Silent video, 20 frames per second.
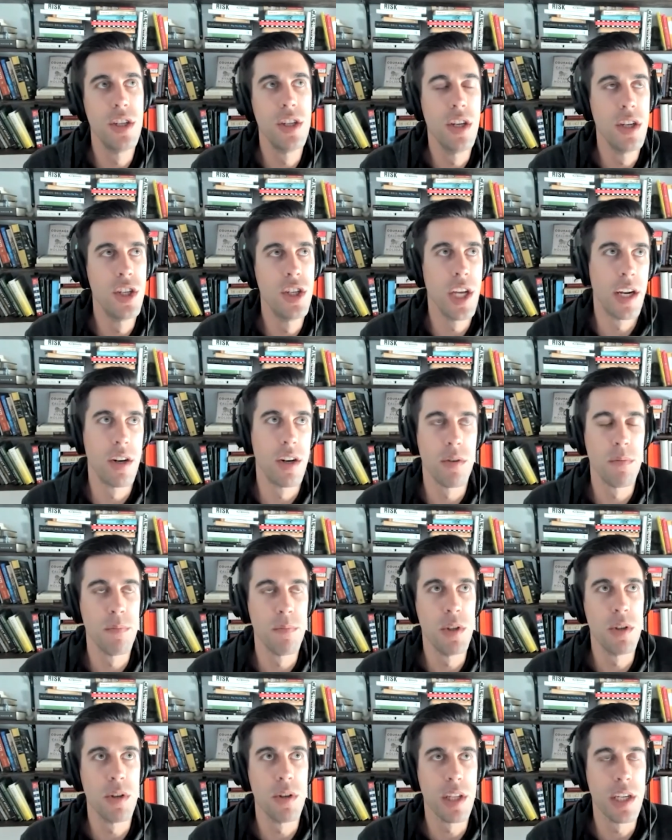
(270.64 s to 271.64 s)
genital
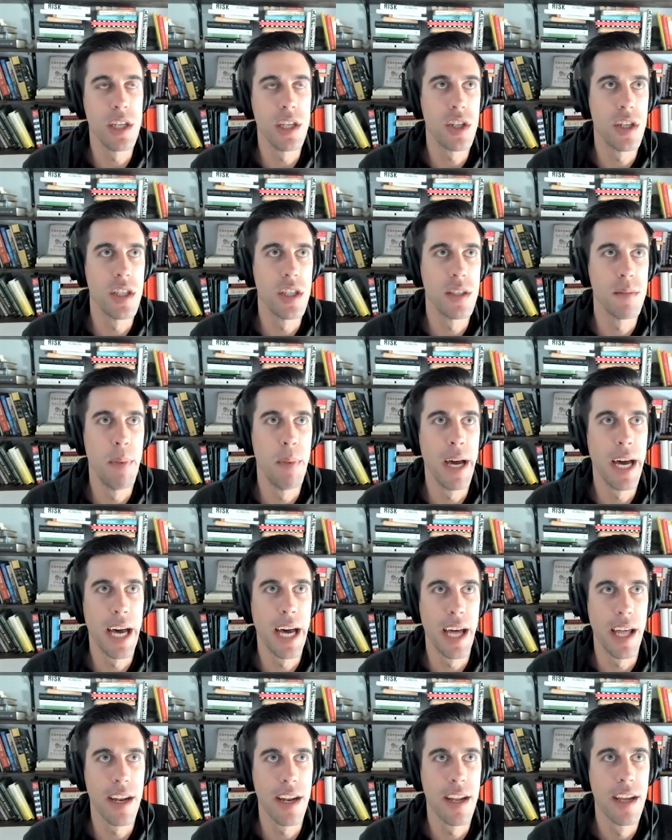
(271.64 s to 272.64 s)
mutilation is
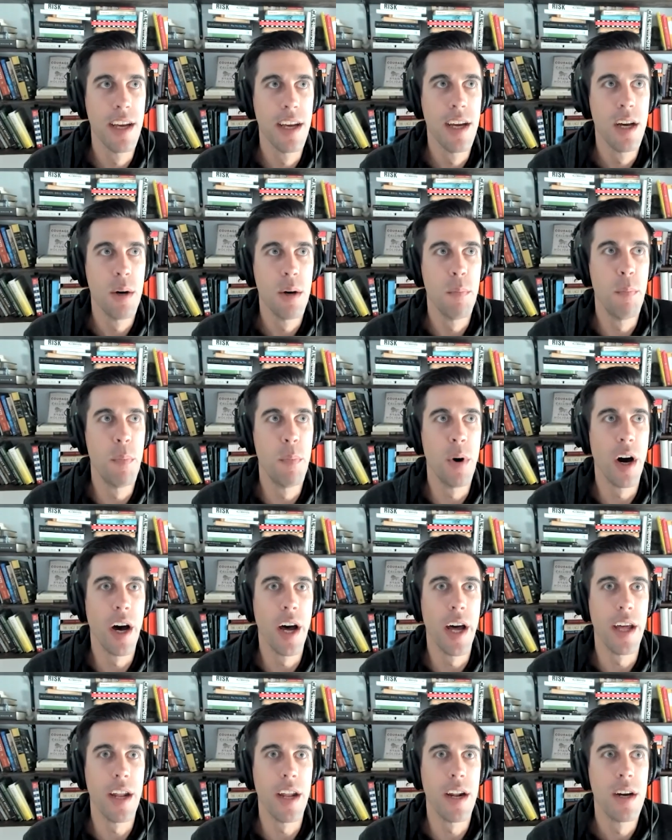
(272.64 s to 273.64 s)
bad,
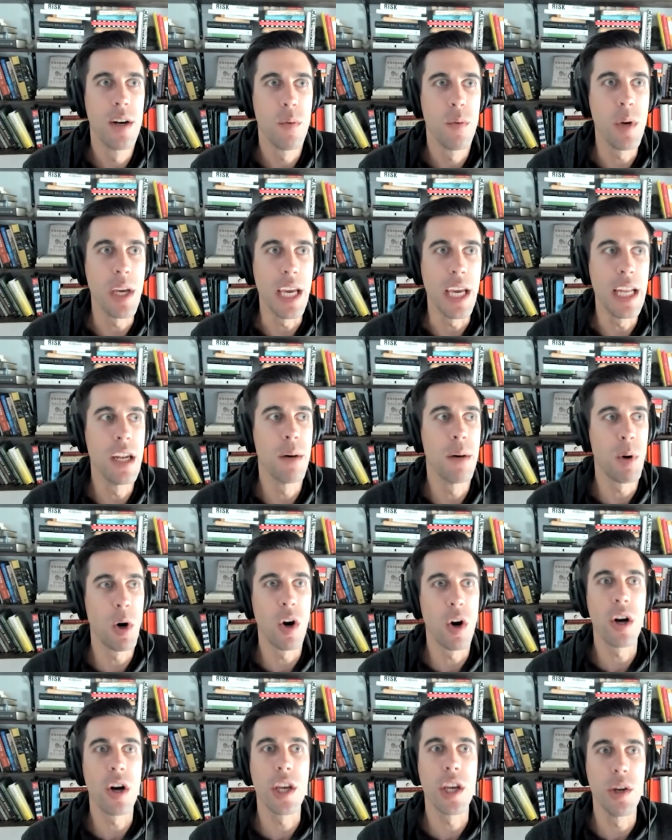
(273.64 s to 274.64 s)
but we end up
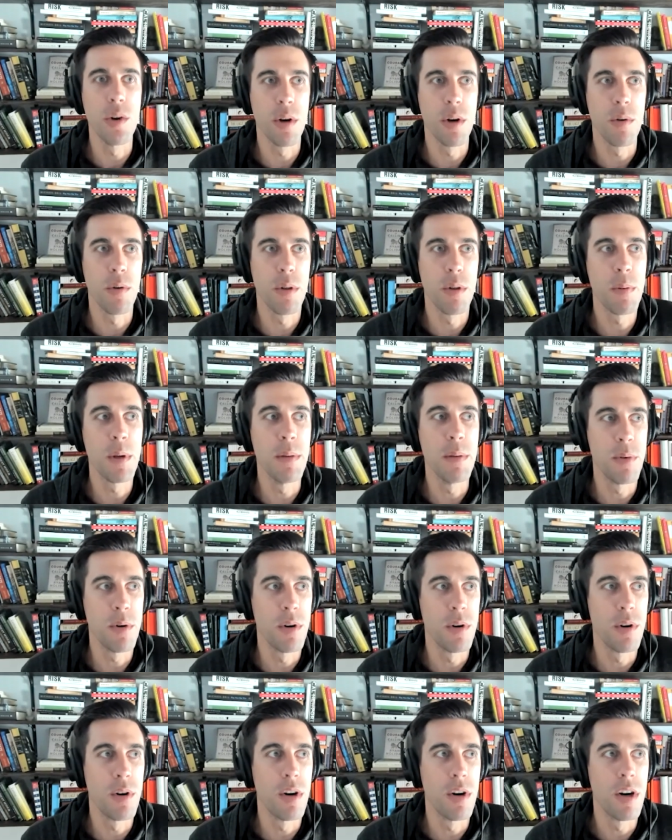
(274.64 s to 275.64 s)
arguing with
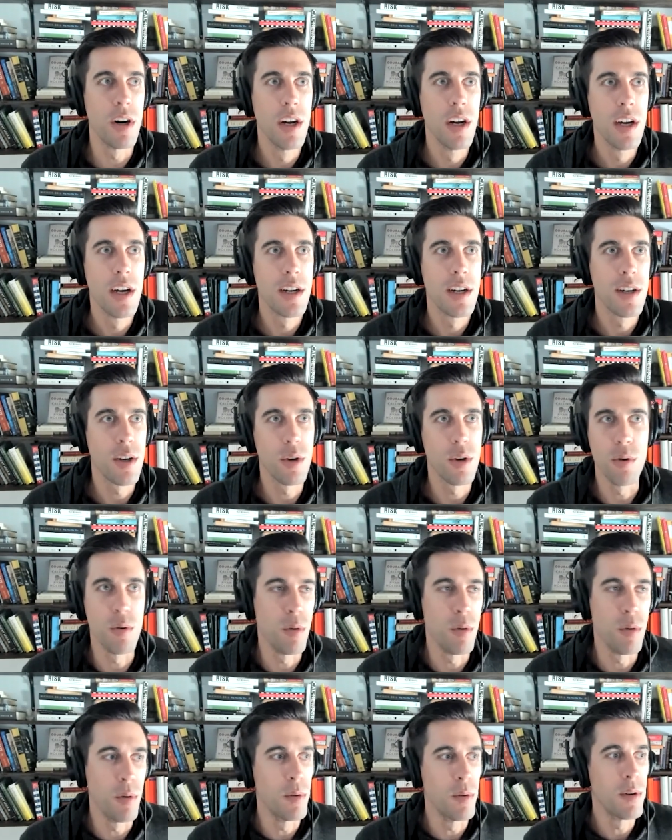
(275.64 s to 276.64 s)
people
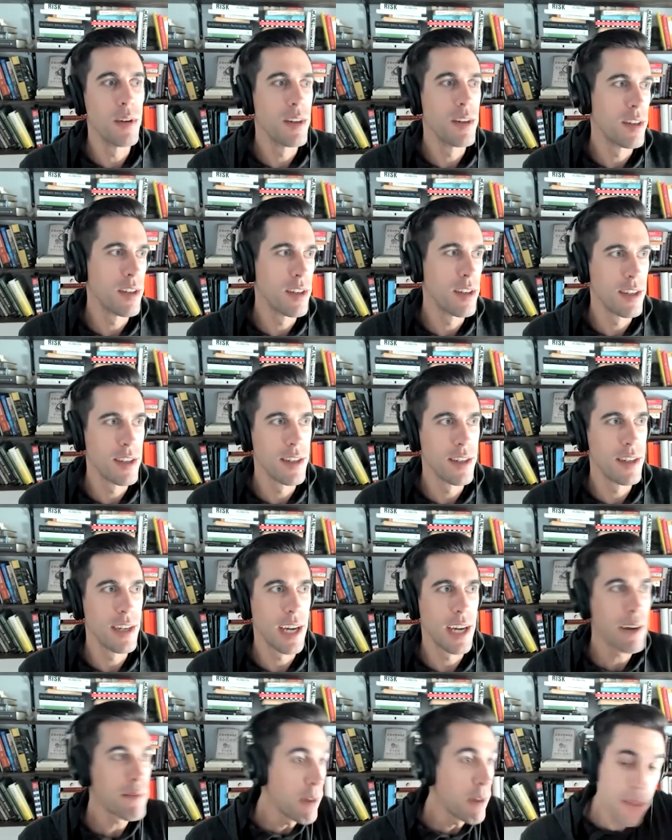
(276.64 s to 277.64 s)
who
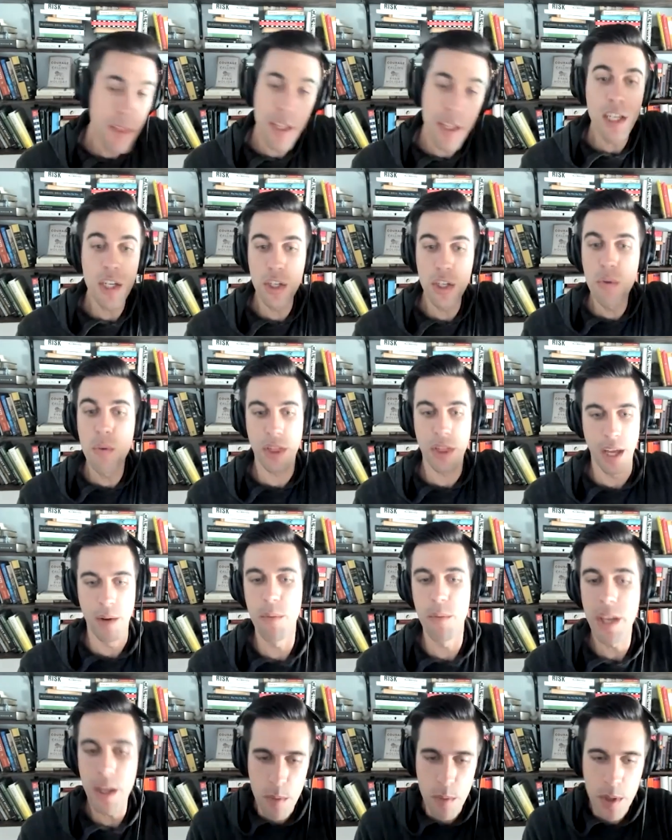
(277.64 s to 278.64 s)
have nothing to do with that.
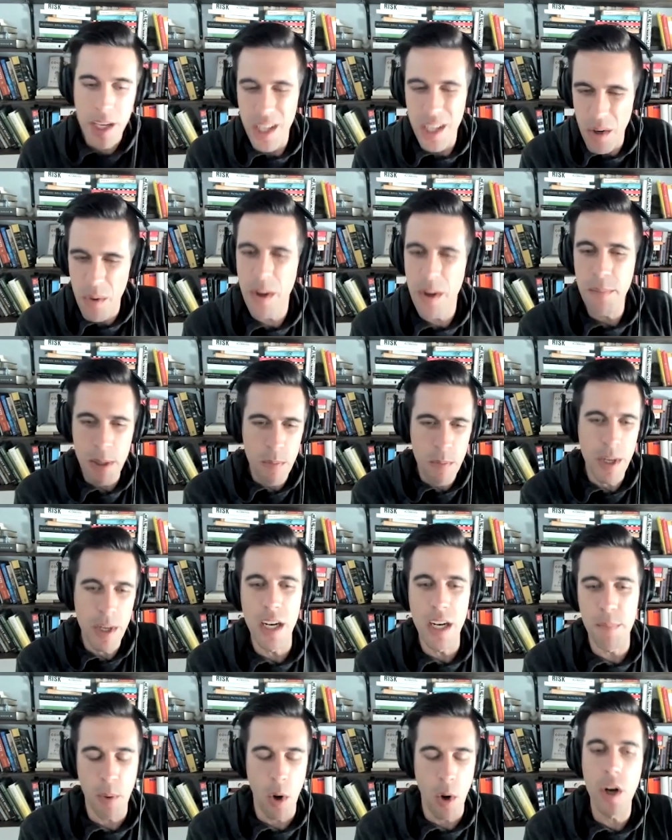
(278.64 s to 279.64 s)
We, we you know what I mean? We end
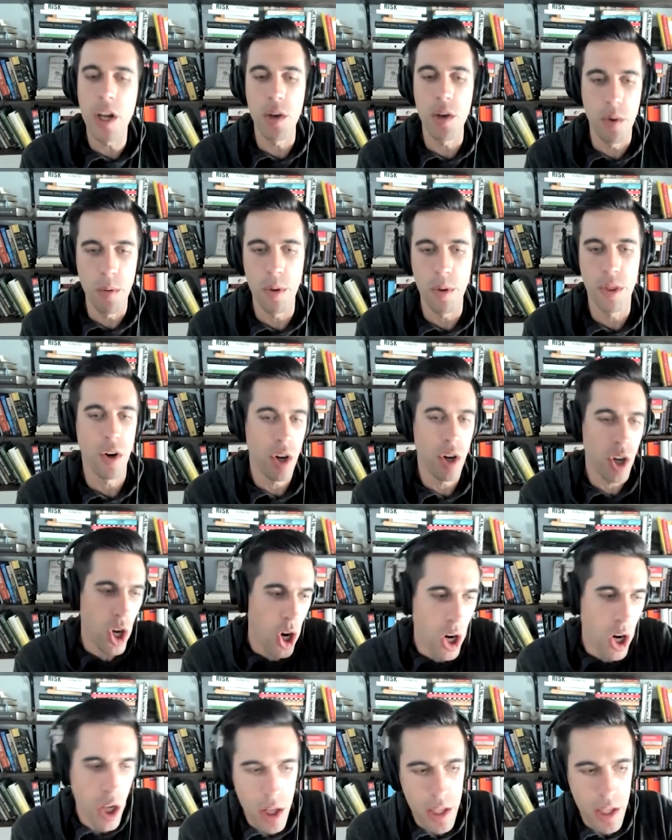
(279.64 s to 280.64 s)
up arguing with our
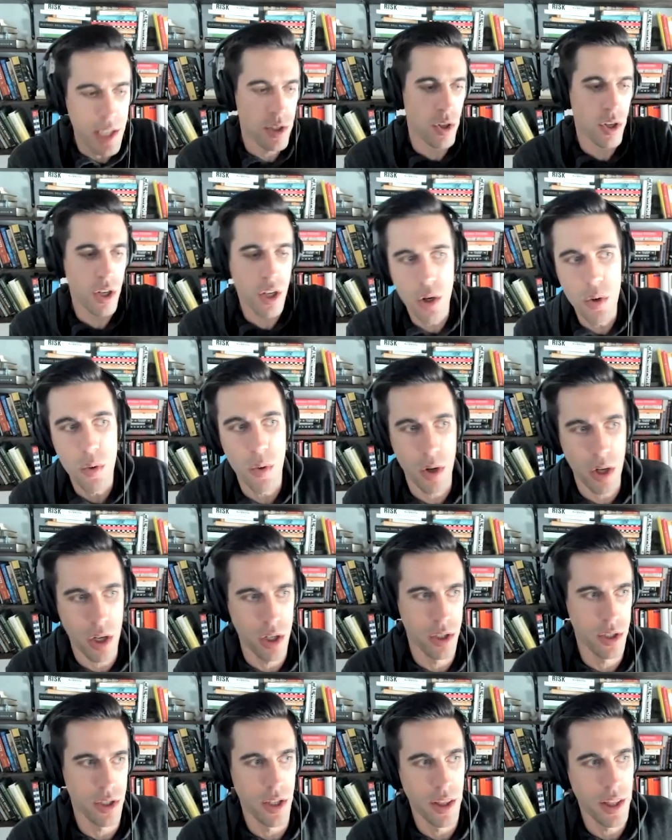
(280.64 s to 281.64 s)
colleagues or
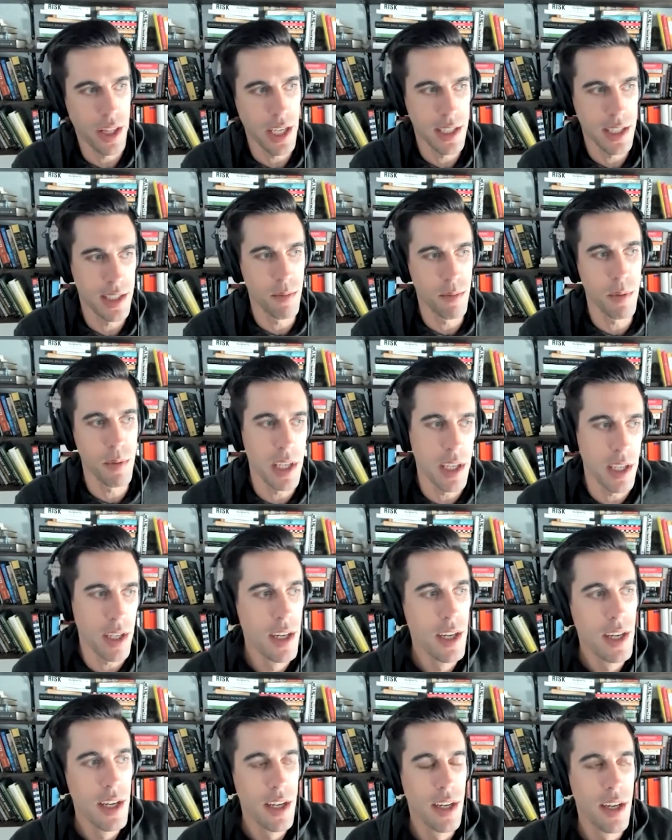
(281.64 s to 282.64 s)
coworkers on things that we
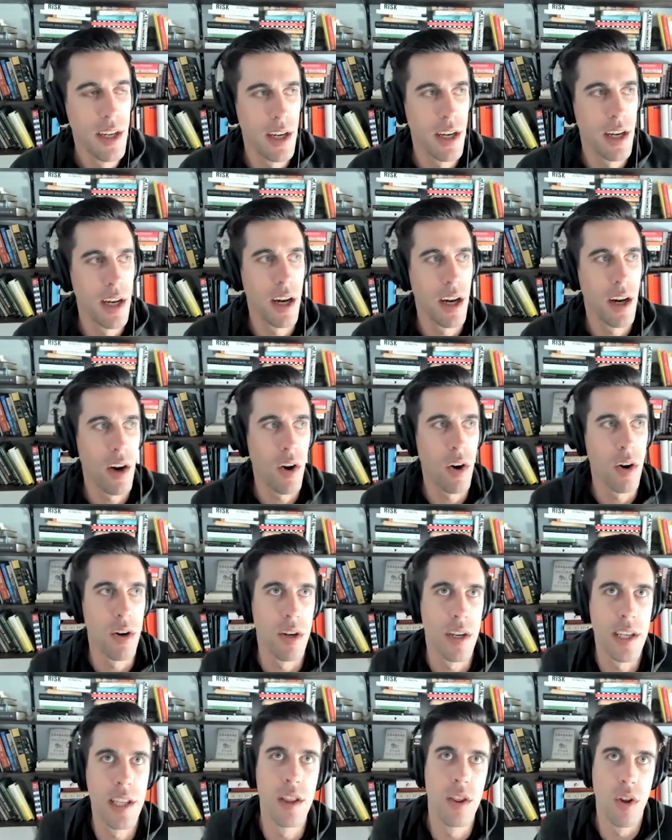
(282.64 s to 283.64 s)
uh, are
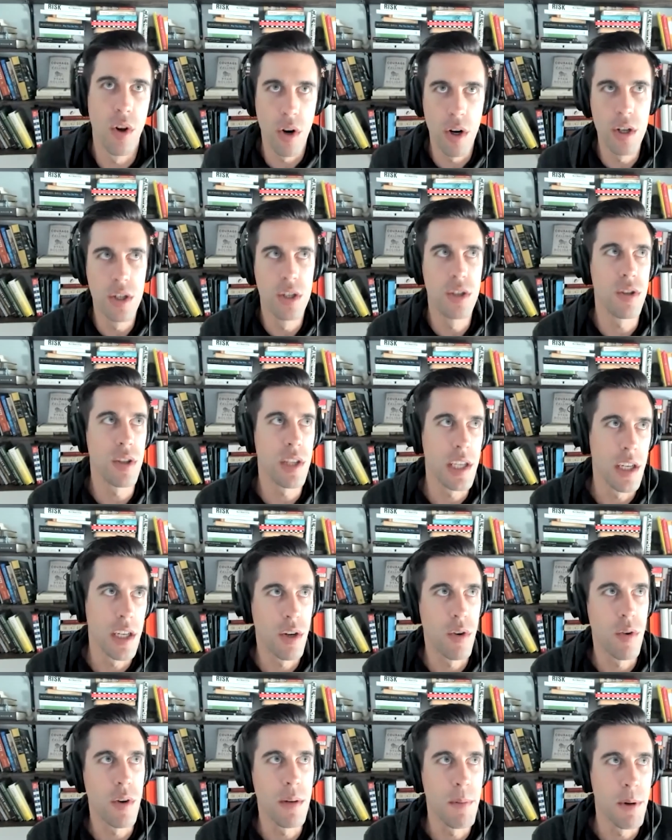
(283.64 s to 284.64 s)
in largely
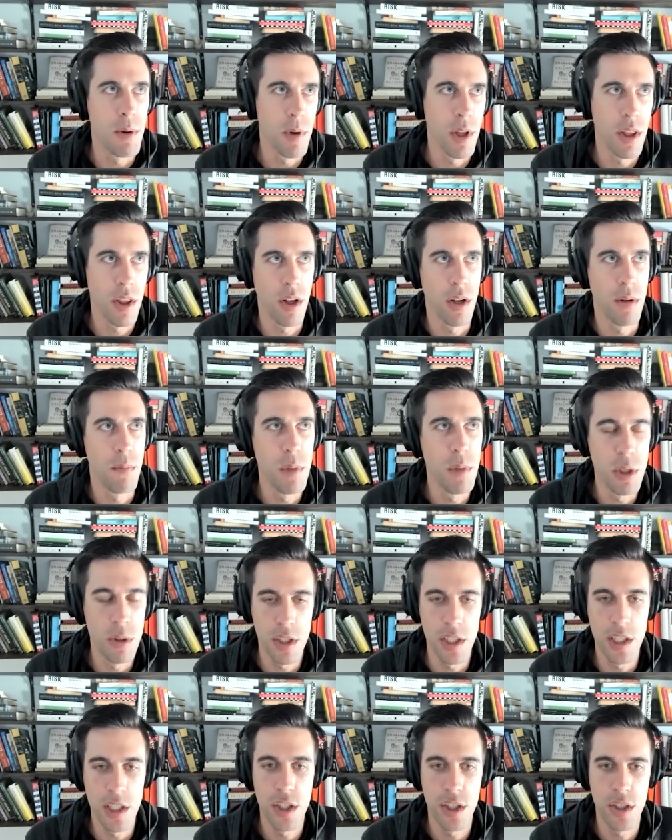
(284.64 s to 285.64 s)
agreement with on
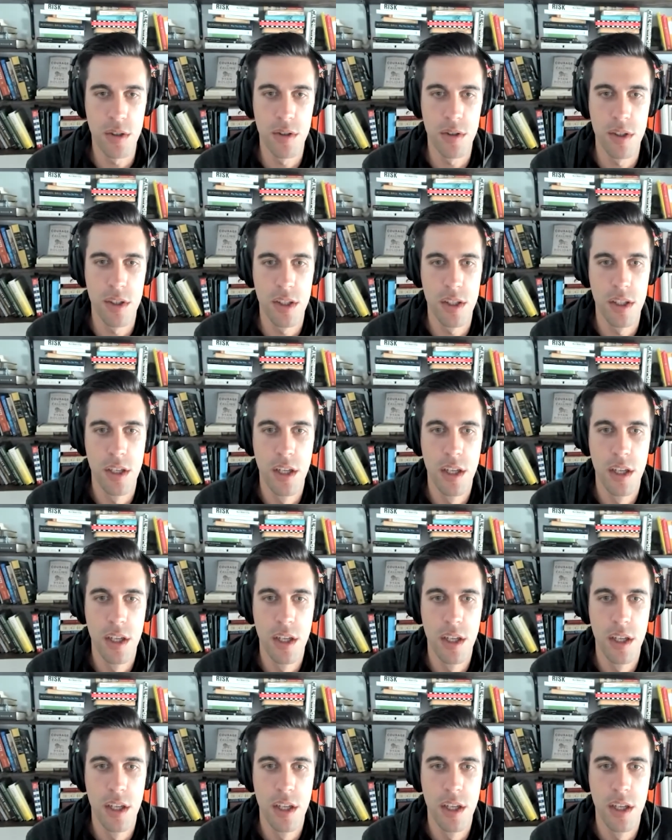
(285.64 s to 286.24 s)
most issues.